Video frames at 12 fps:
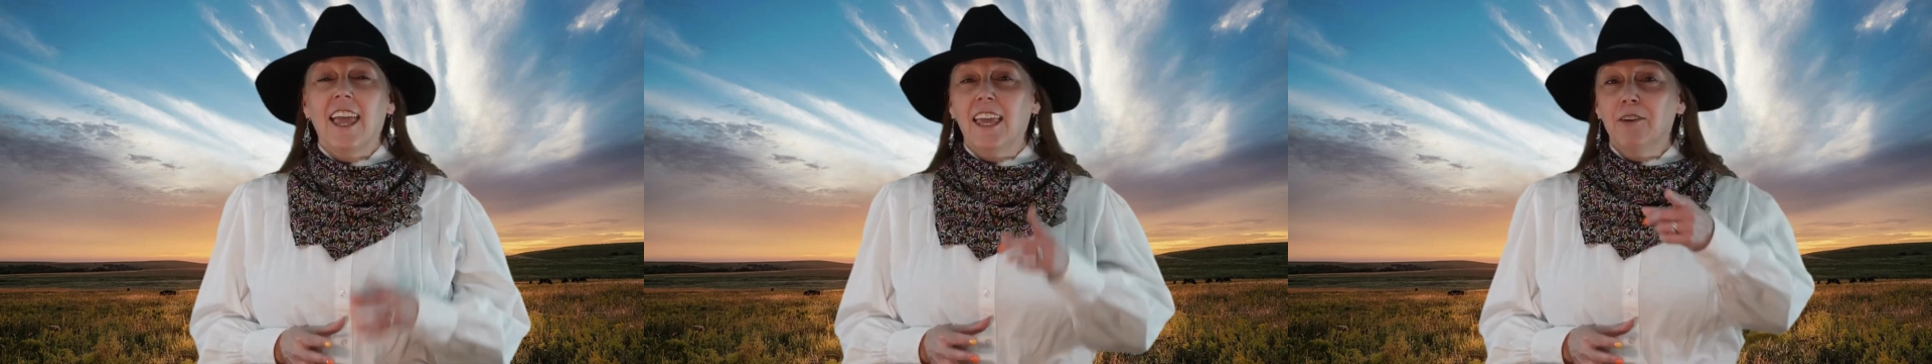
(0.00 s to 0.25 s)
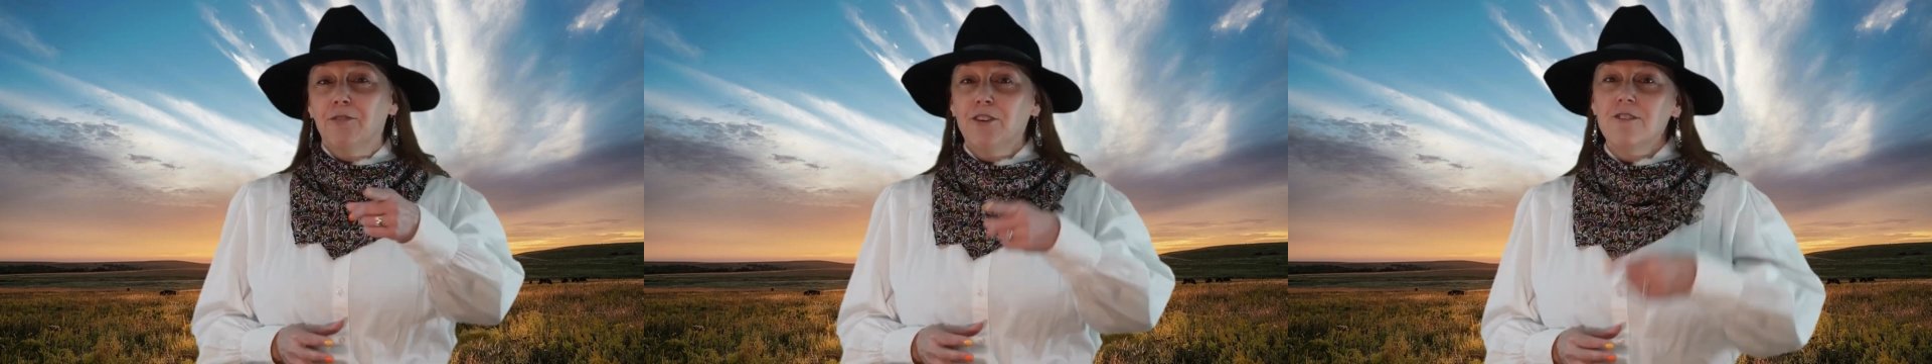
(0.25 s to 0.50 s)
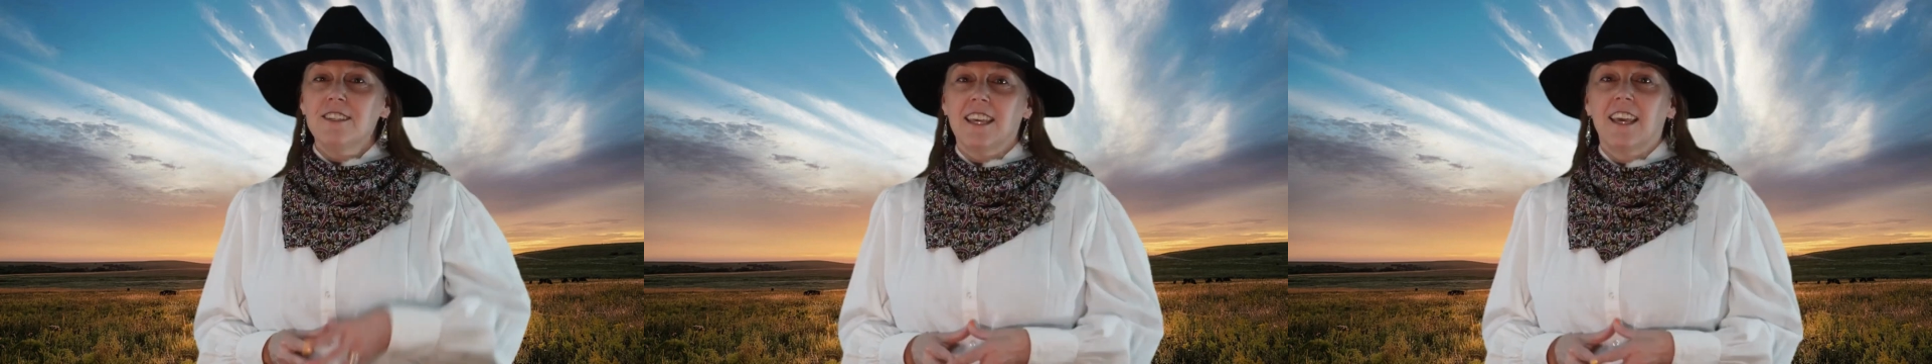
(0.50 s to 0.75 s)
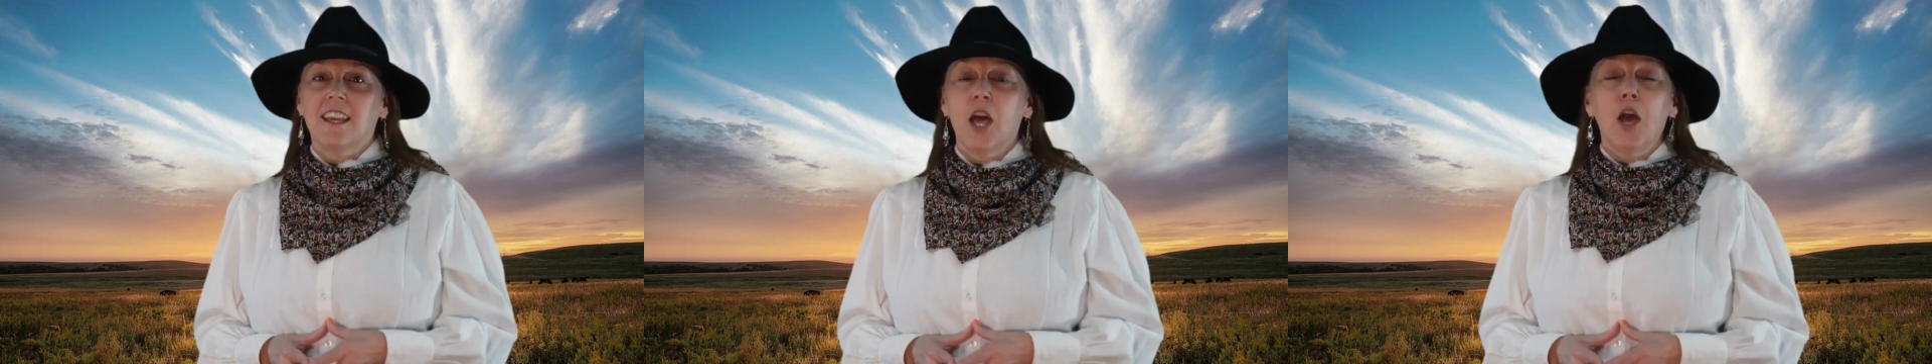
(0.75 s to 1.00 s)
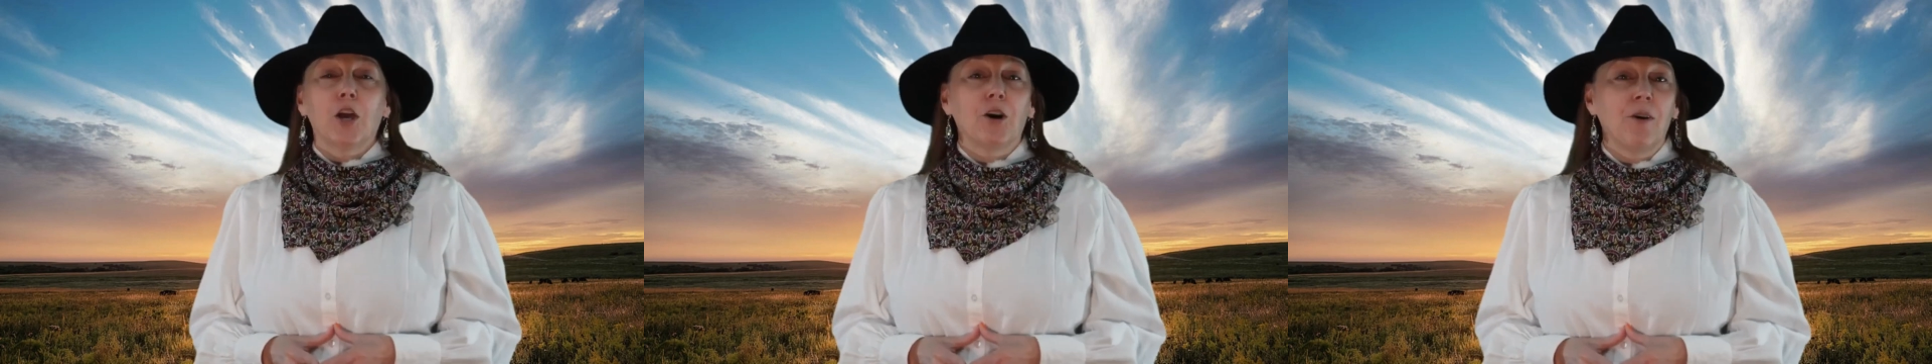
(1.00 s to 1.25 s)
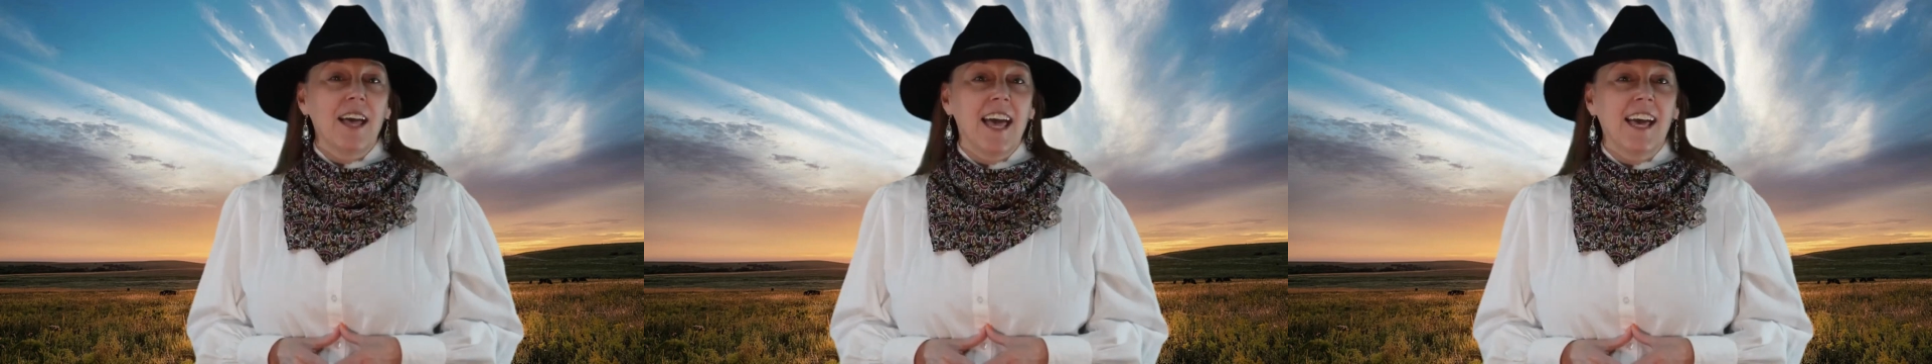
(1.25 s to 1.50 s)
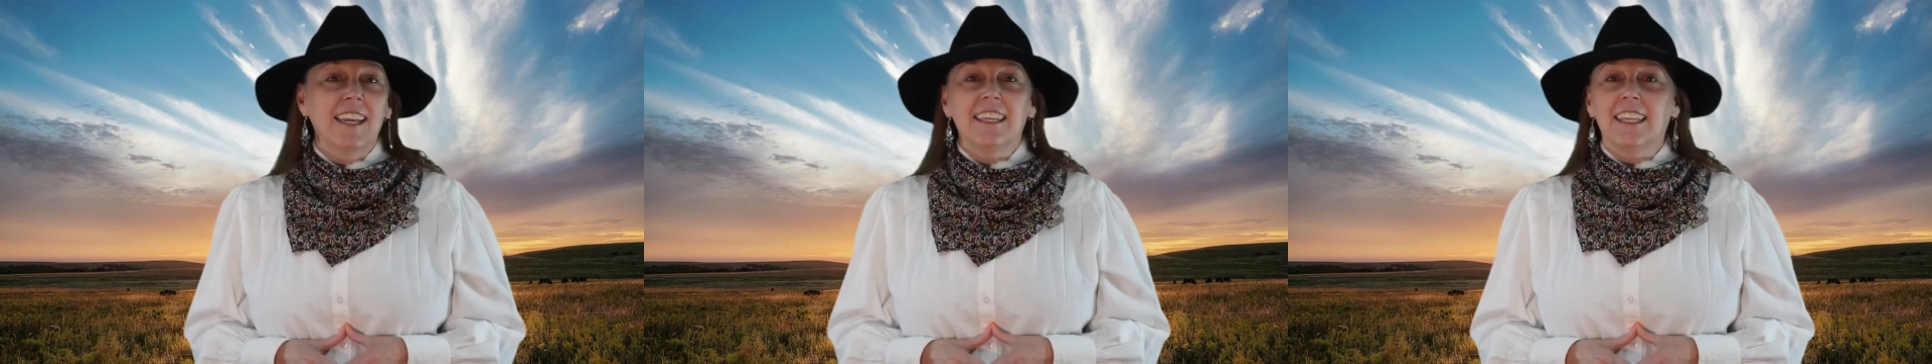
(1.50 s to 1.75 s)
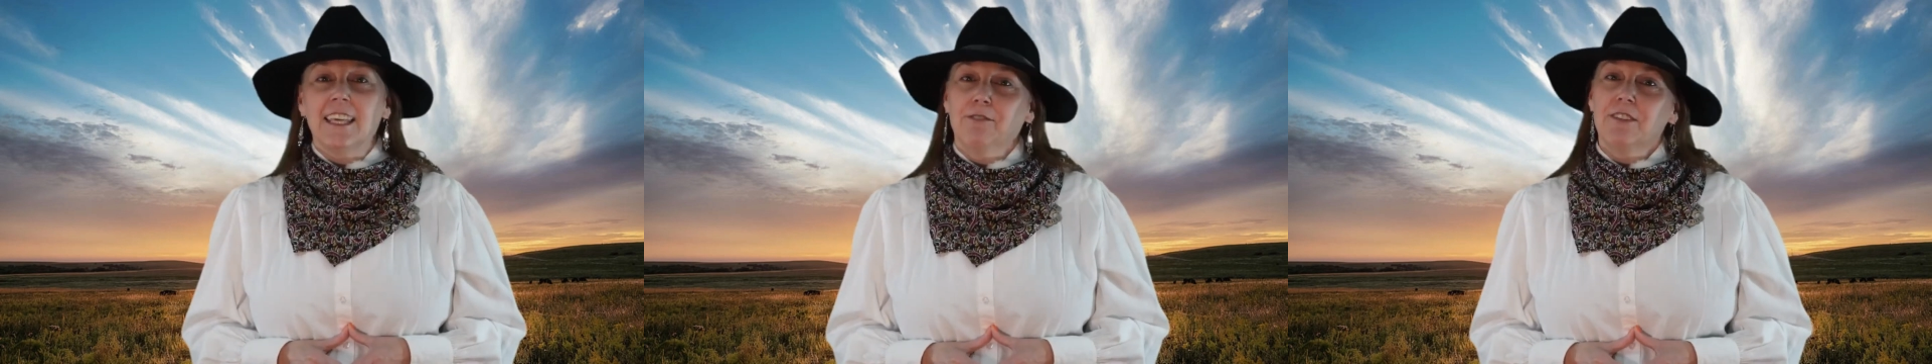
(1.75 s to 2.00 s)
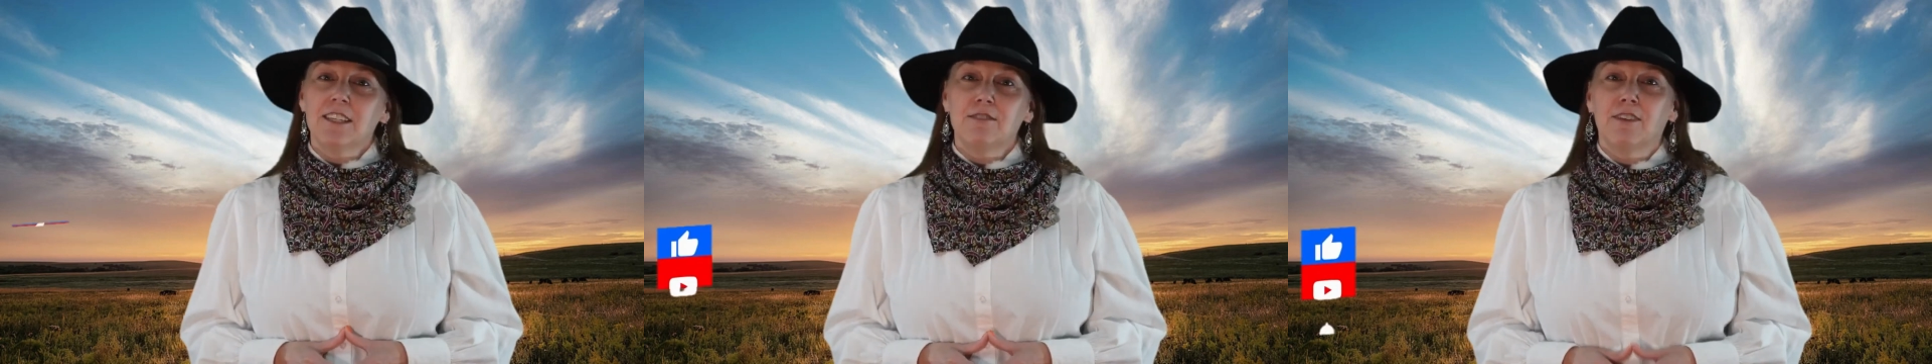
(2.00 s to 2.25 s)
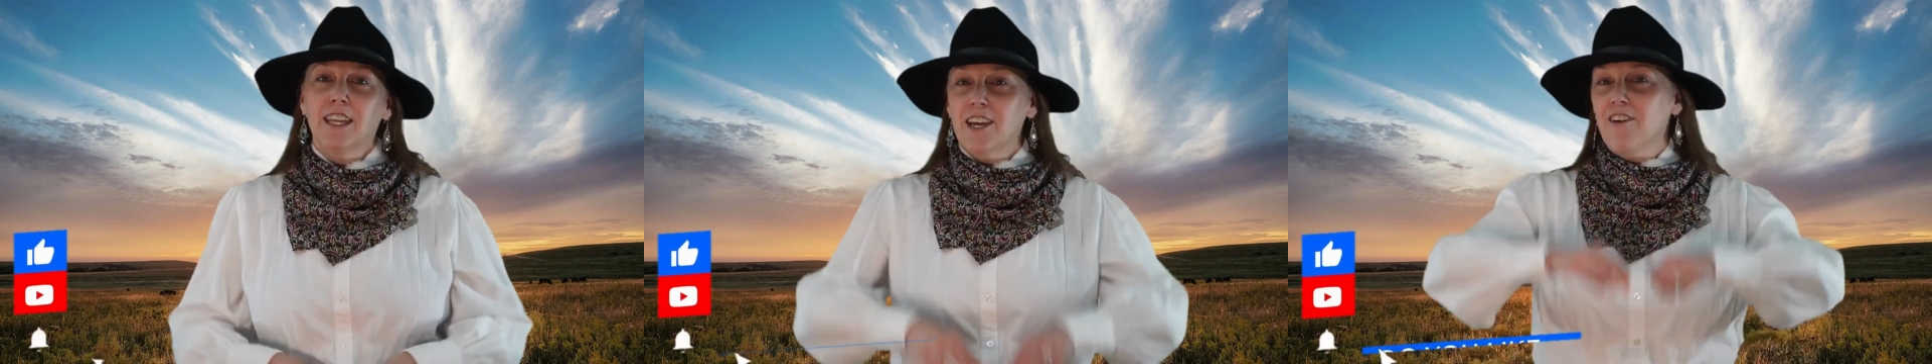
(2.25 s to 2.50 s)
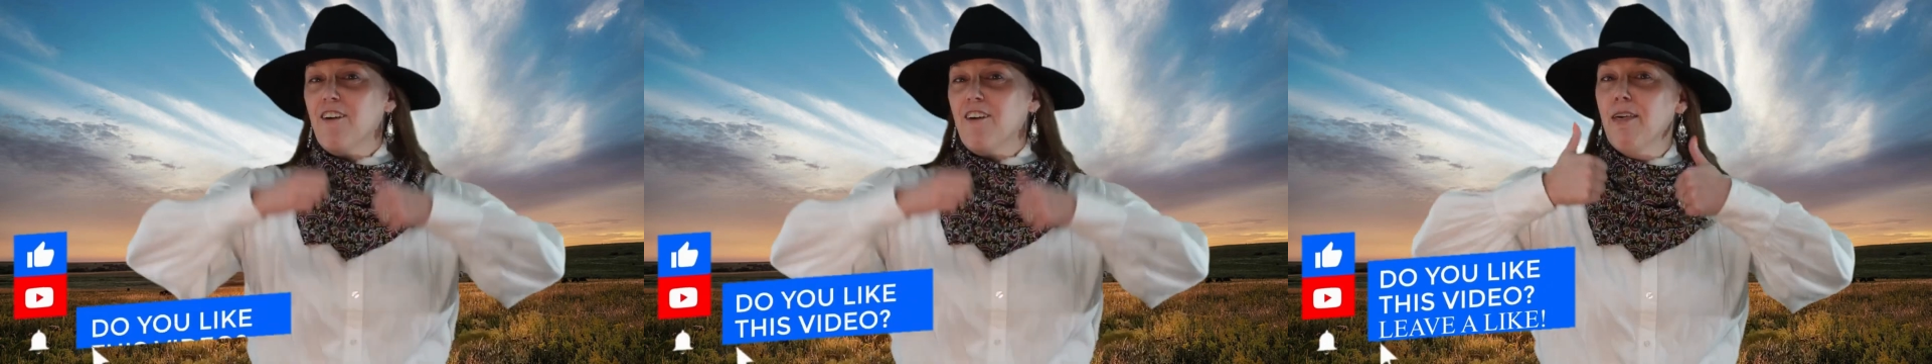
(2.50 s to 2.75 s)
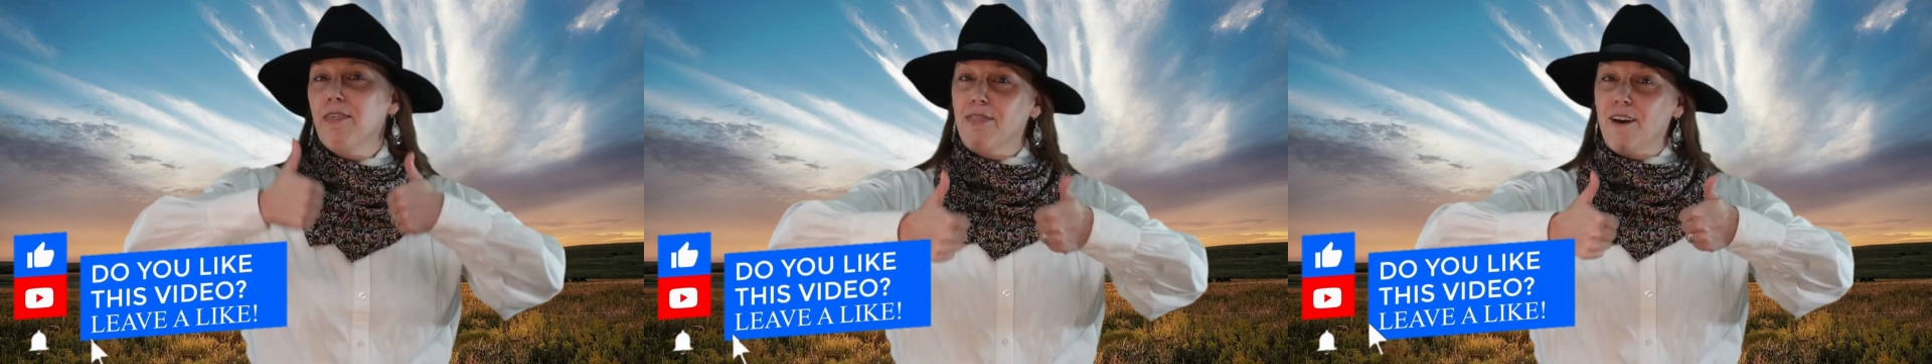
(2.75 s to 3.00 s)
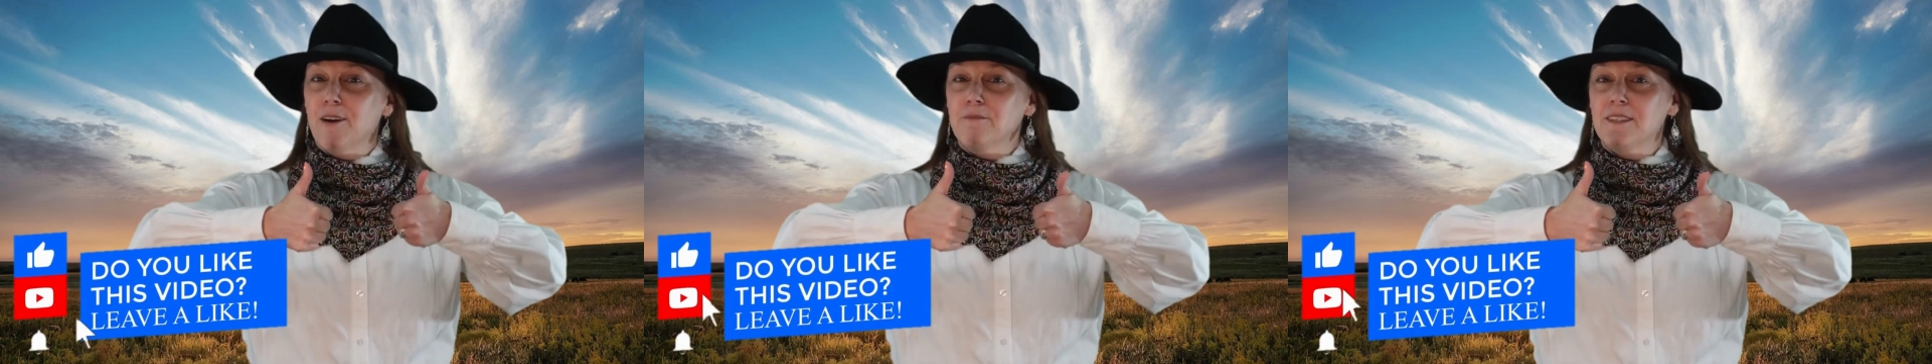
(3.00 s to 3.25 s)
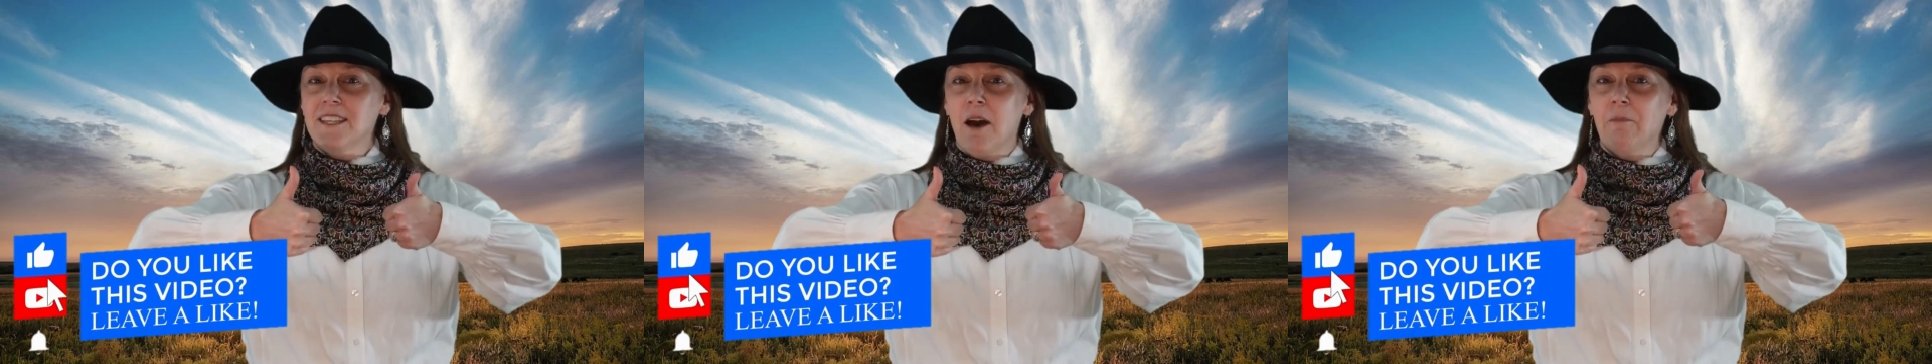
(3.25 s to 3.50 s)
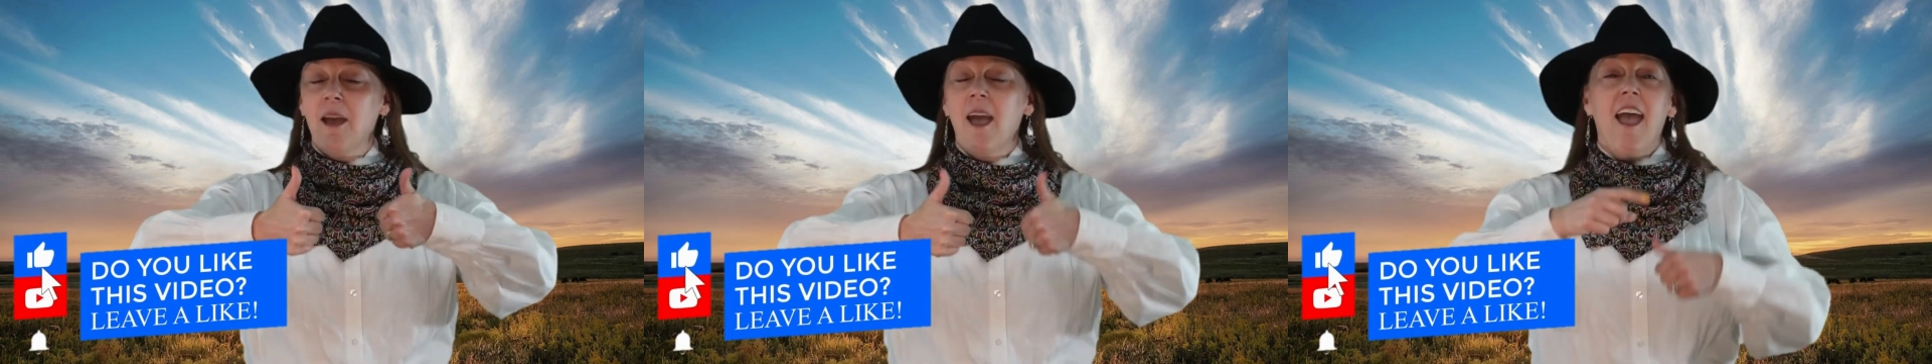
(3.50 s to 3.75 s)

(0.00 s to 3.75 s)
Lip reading: If you did, go ahead and give this video a thumbs up.